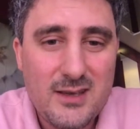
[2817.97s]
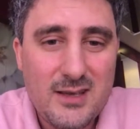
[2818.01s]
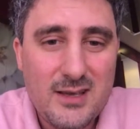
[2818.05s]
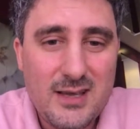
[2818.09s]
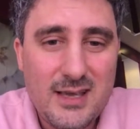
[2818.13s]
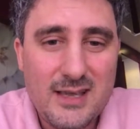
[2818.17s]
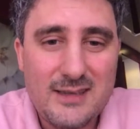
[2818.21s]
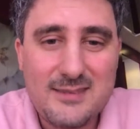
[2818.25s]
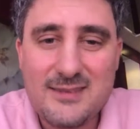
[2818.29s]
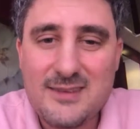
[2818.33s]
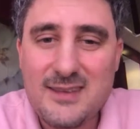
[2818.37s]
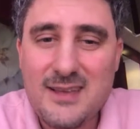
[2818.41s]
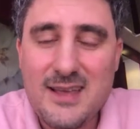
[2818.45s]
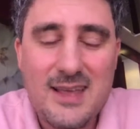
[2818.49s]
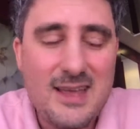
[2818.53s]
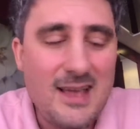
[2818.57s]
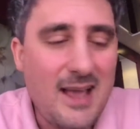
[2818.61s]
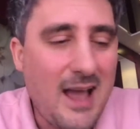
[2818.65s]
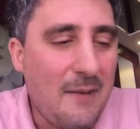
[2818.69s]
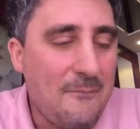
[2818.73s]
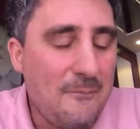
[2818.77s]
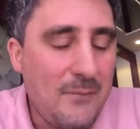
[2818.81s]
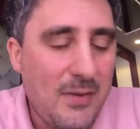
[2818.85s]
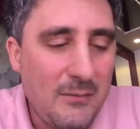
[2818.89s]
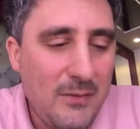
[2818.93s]
It's
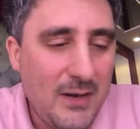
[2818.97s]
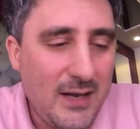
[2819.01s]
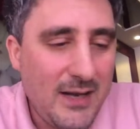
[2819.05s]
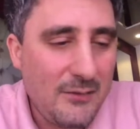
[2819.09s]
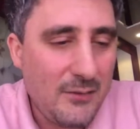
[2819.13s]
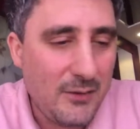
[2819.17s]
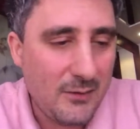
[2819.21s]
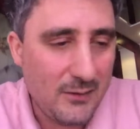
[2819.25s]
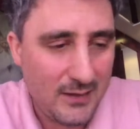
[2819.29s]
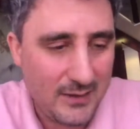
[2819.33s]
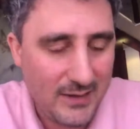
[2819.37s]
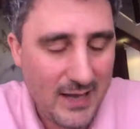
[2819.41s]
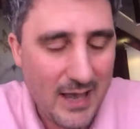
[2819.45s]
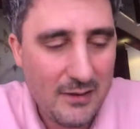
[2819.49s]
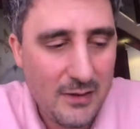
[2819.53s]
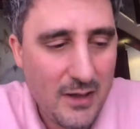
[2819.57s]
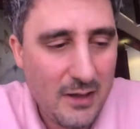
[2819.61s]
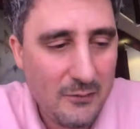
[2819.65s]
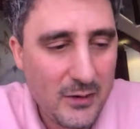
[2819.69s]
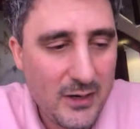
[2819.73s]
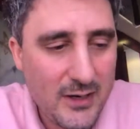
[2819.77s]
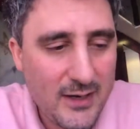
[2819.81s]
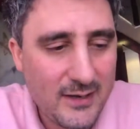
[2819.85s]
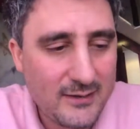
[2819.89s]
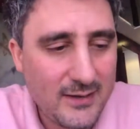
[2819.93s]
unbelievable.
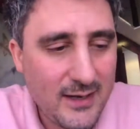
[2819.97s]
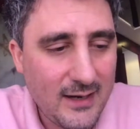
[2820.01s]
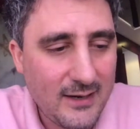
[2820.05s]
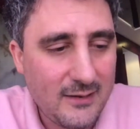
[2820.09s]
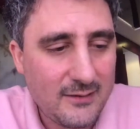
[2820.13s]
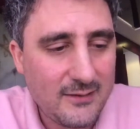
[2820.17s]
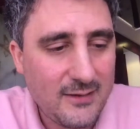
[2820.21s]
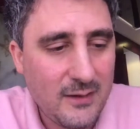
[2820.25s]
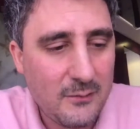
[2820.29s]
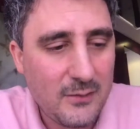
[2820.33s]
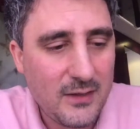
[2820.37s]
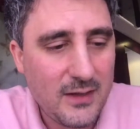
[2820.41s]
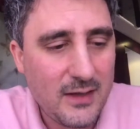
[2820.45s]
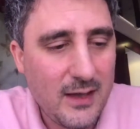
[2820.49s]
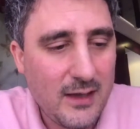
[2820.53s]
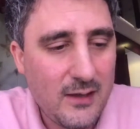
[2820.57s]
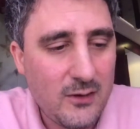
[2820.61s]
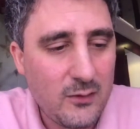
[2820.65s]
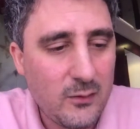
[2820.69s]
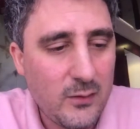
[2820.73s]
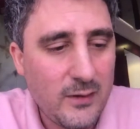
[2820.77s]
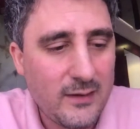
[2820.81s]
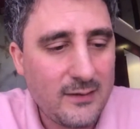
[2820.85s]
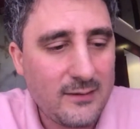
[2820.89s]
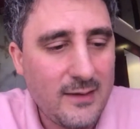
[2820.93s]
I'm going to tell you something I
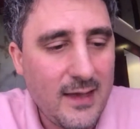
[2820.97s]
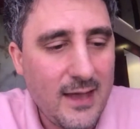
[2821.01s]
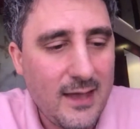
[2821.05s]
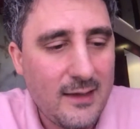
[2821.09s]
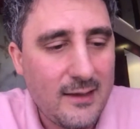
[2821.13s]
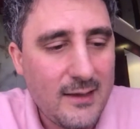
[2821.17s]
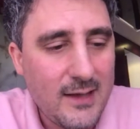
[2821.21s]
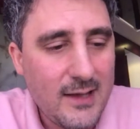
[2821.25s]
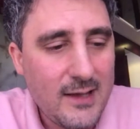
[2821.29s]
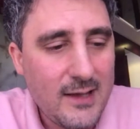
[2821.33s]
always say.